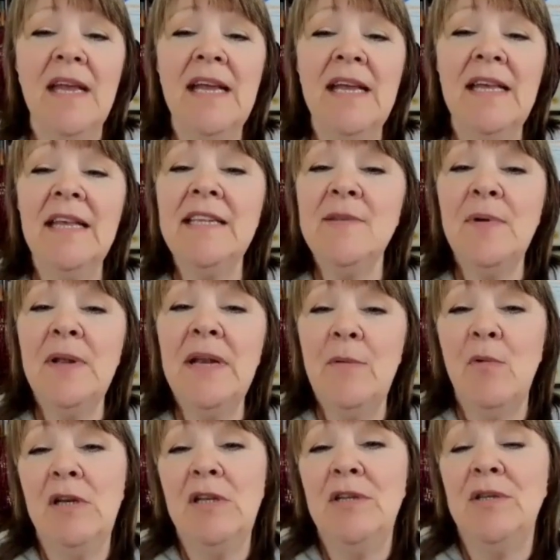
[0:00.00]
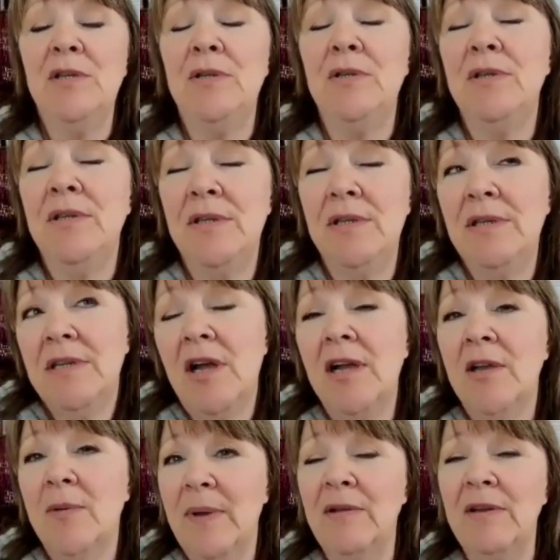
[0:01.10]
And that's what I wanted to
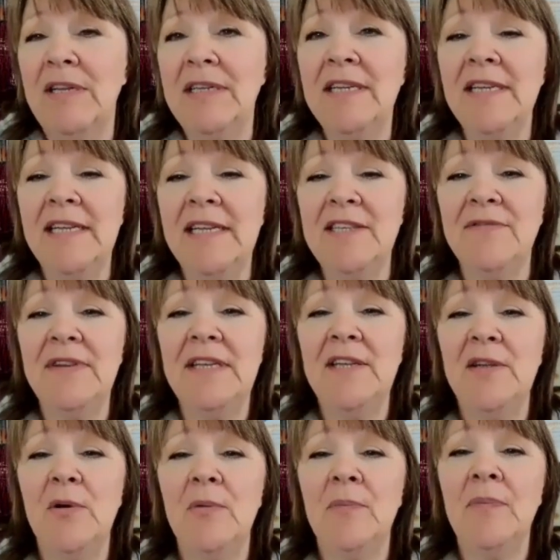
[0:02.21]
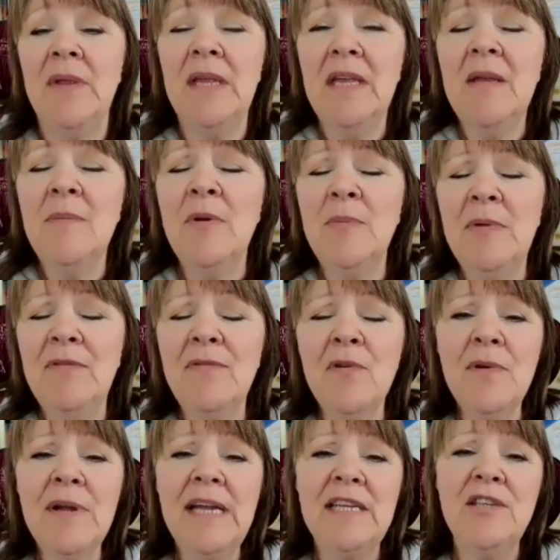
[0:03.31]
talk about in today's video. But
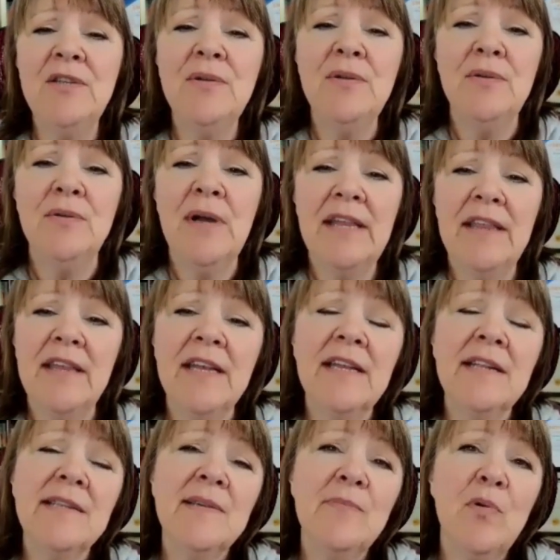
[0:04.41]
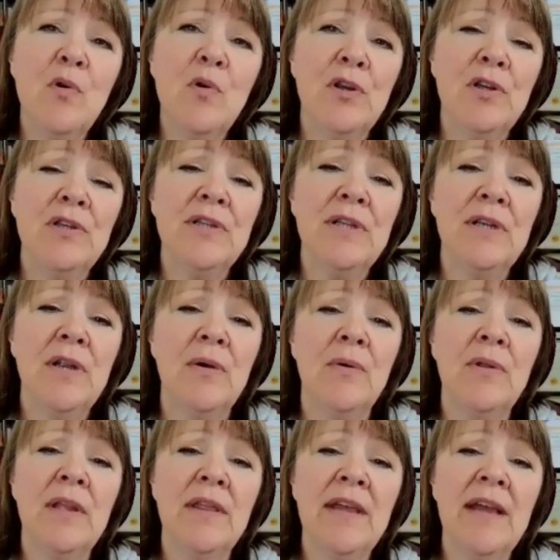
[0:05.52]
before I do, I think it's important to
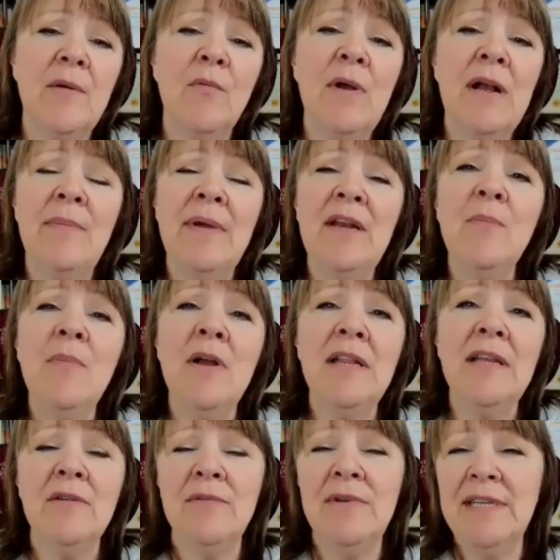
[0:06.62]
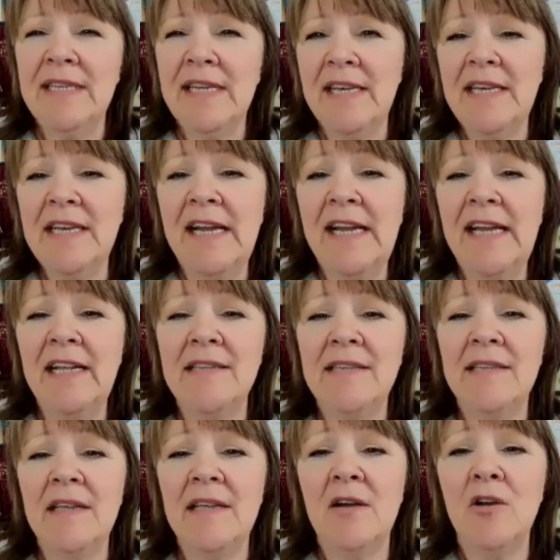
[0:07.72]
note that while metabolic reset
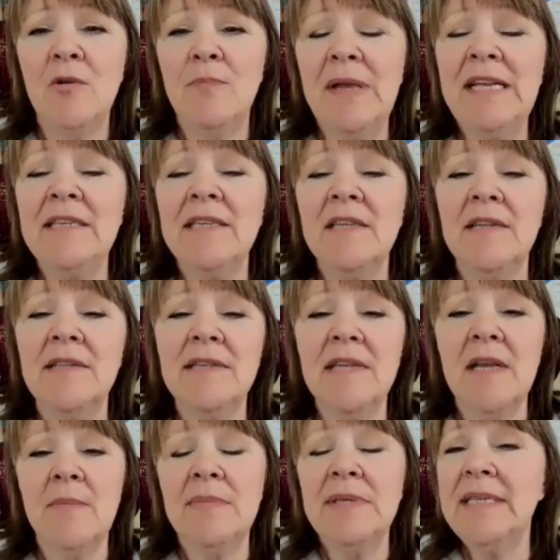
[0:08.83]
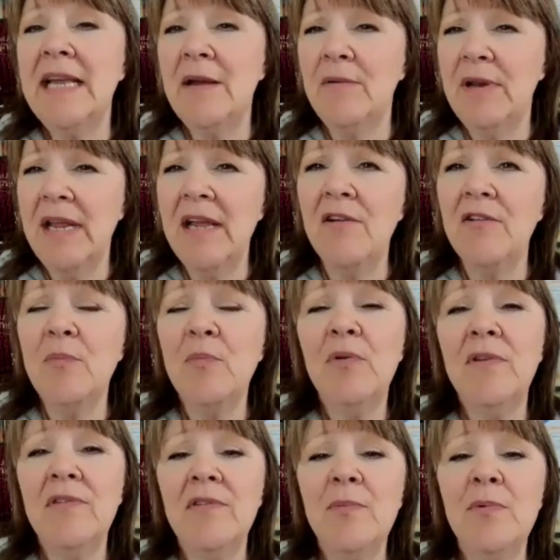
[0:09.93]
diets are based on some sound health
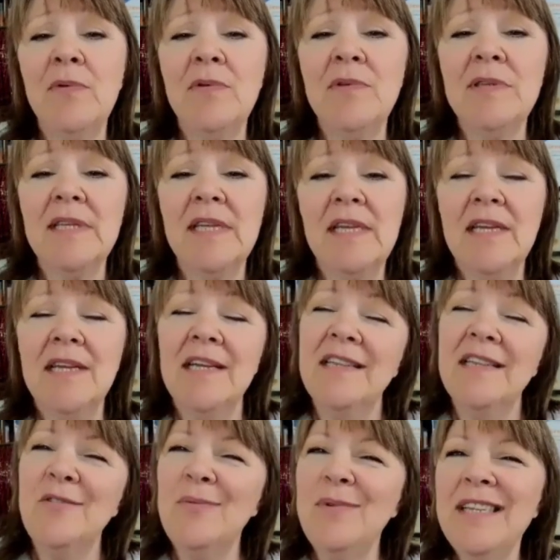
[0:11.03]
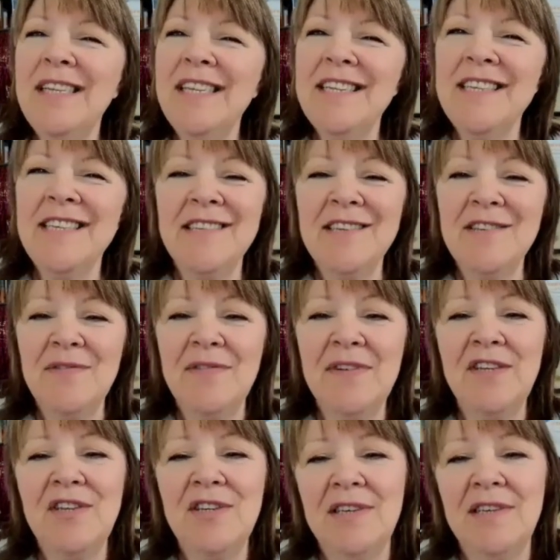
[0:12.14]
principles, there really isn't
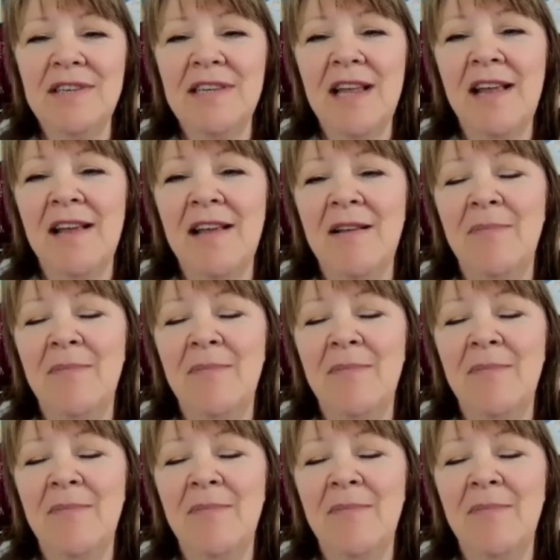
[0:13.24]
sufficient